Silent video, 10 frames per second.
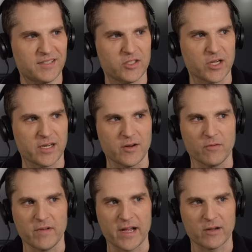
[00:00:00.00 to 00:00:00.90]
John
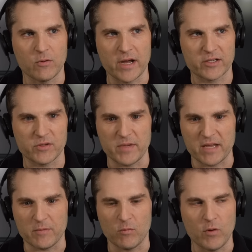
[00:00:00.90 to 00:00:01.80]
Novak, who actually
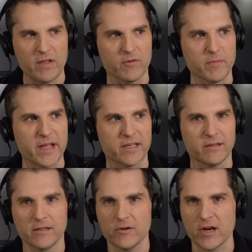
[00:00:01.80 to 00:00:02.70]
became a
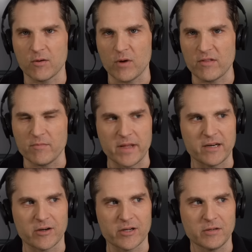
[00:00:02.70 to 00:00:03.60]
weatherman. You're not a
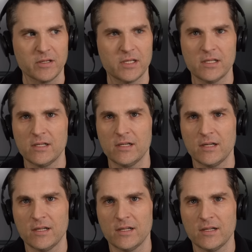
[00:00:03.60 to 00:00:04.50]
weatherman, are you?
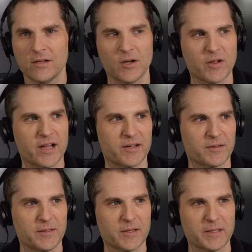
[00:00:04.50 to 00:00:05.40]
No. no. Okay.
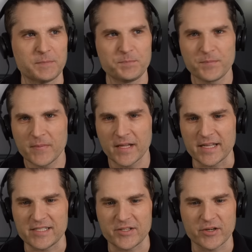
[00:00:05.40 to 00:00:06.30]
Okay.
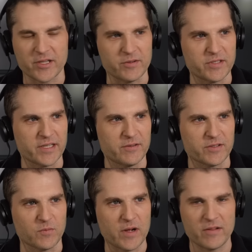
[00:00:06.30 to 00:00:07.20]
At Syracuse, yeah, he
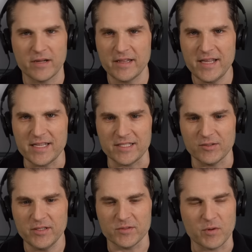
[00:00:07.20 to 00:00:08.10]
was a weather. I think he
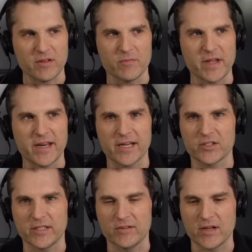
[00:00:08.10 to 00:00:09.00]
still is a weatherman
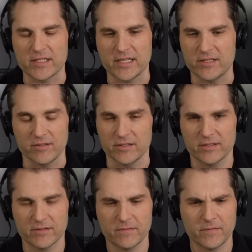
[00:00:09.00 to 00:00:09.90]
actually in Los
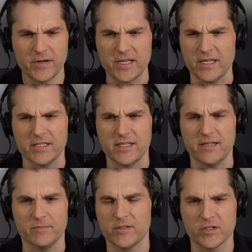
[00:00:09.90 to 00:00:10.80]
Angeles. It's freaky to
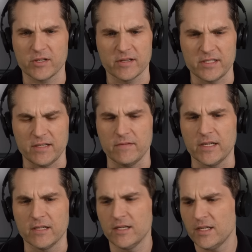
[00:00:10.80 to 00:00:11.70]
see him turn on the
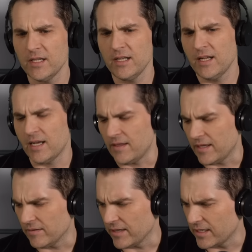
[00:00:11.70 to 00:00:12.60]
TV, and
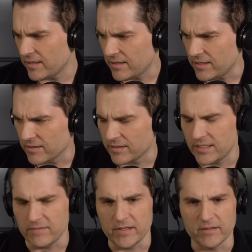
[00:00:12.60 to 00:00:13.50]
then like he's on
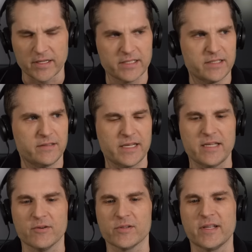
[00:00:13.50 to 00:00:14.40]
TV like
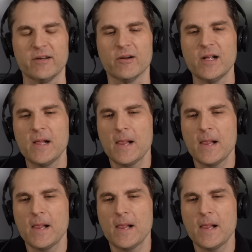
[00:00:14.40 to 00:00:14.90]
ten years later.